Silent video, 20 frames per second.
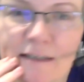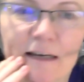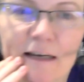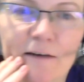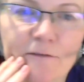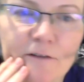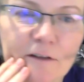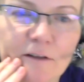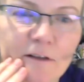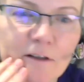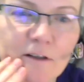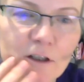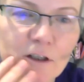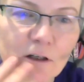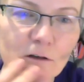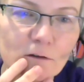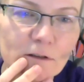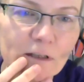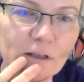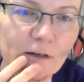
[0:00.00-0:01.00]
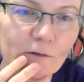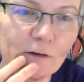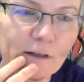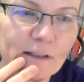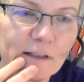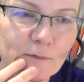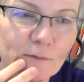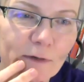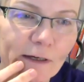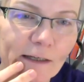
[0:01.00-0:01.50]
left on the show. Is that
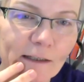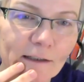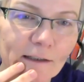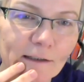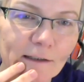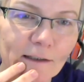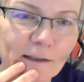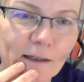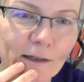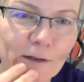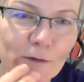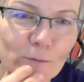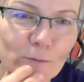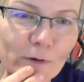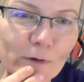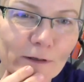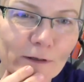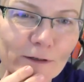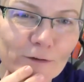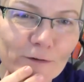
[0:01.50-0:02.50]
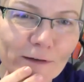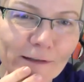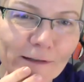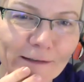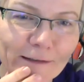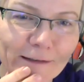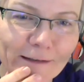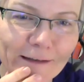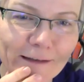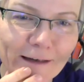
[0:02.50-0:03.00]
right, Swain? Are you monitoring
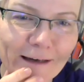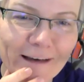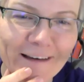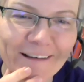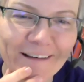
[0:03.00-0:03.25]
the